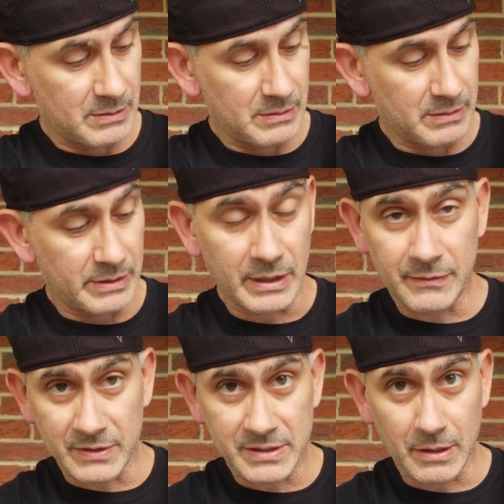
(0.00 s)
the
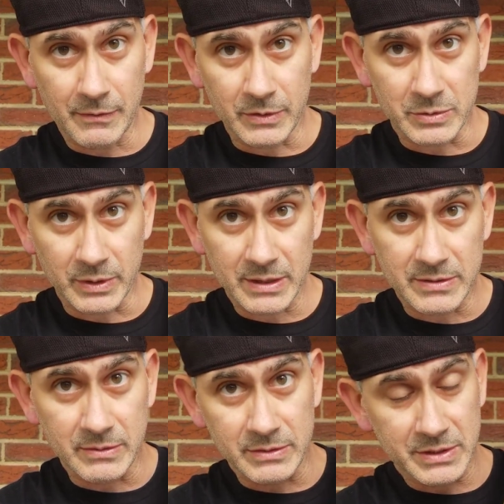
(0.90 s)
knife itself, which we'll get
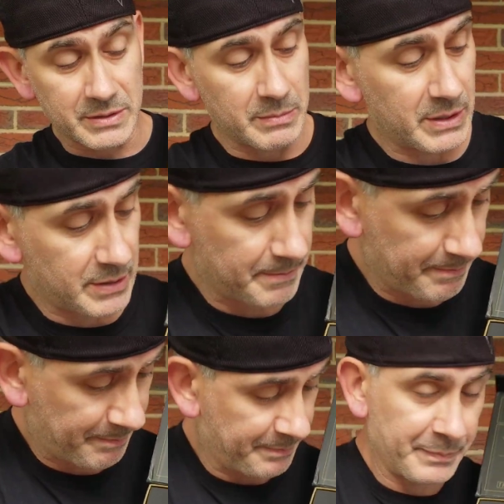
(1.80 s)
to in just a minute.
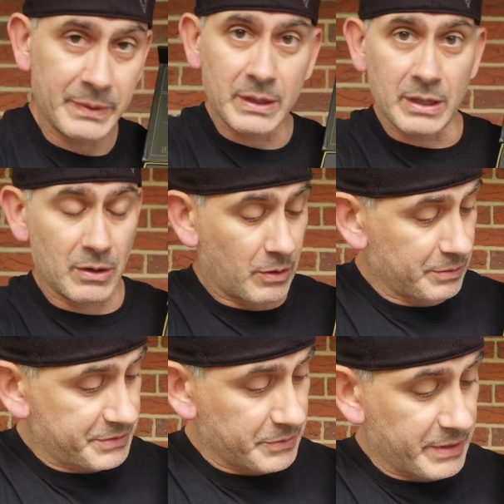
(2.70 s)
It
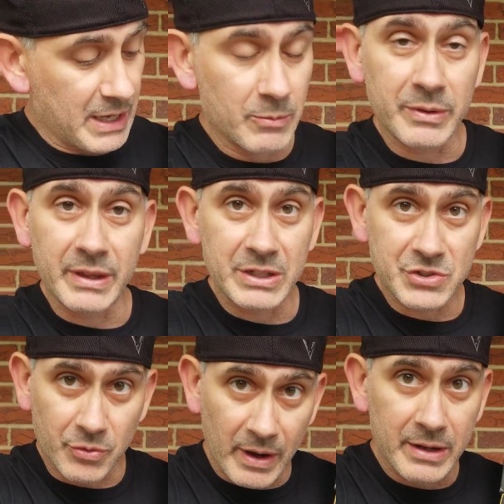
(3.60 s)
also came with a
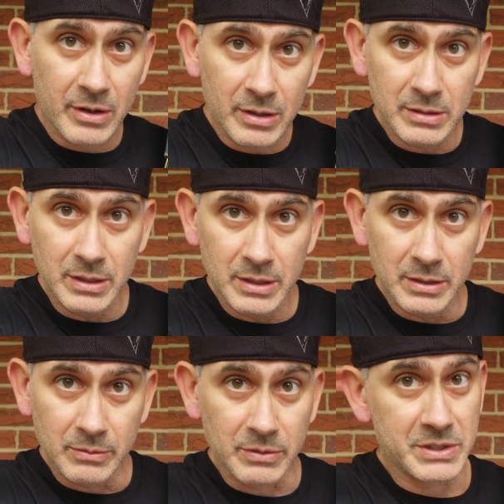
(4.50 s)
trainer,
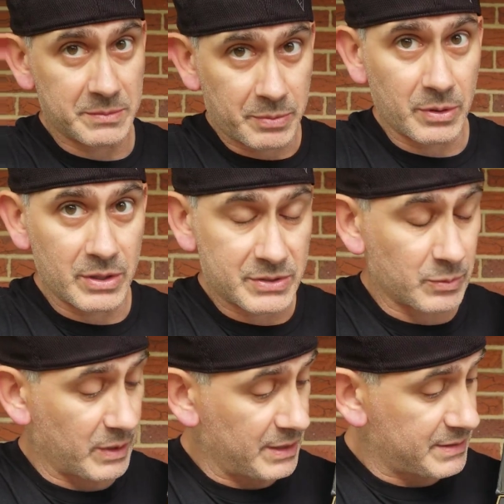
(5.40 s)
which is pretty
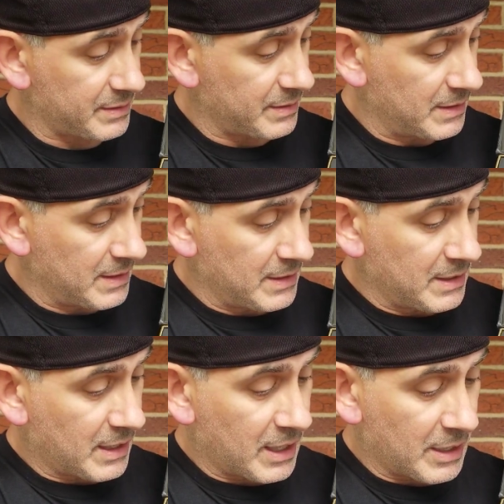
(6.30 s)
sweet.
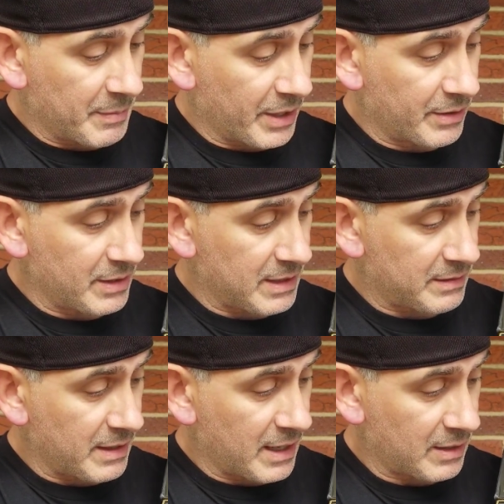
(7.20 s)

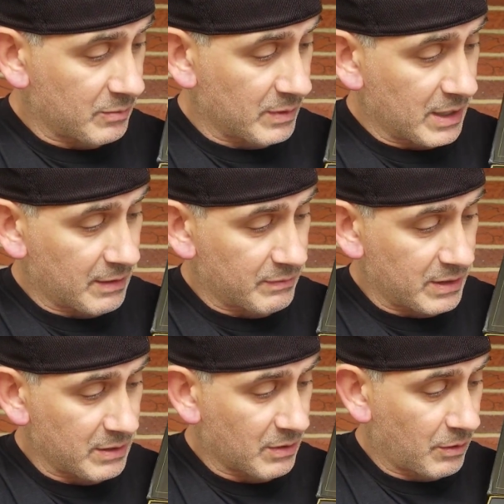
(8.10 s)
Underneath that, we have
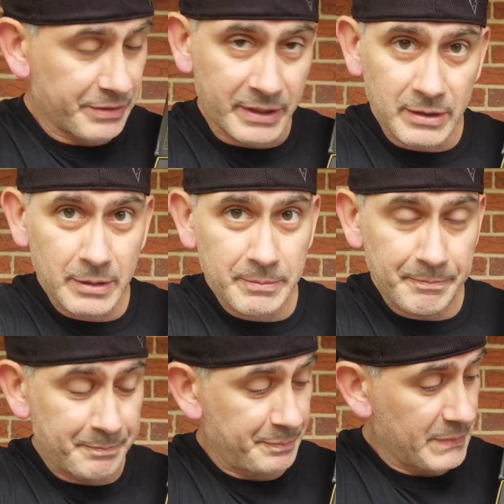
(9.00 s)
the Alta clip
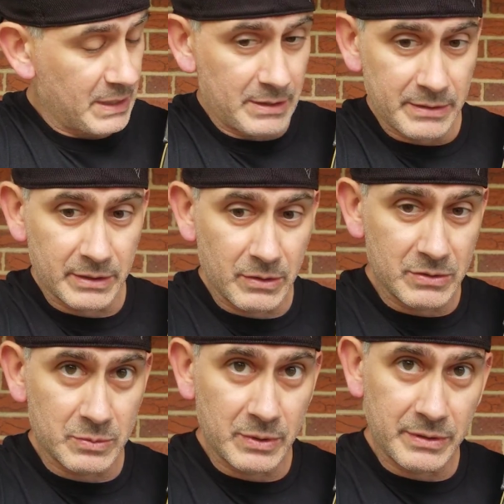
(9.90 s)
that
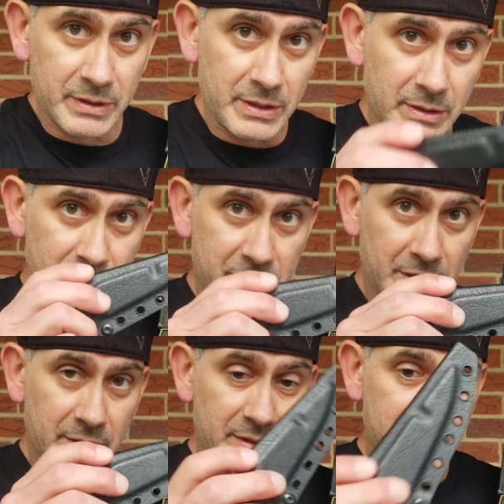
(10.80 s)
goes with the
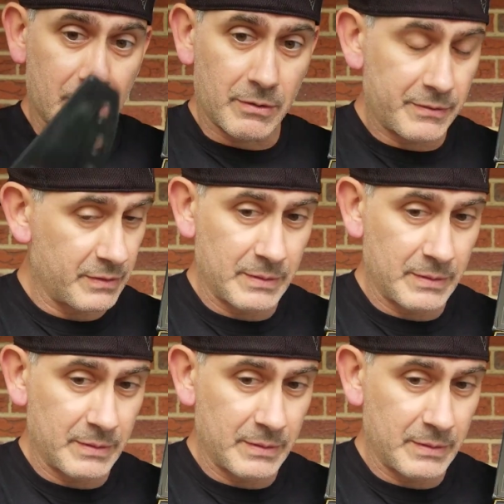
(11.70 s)
sheath itself,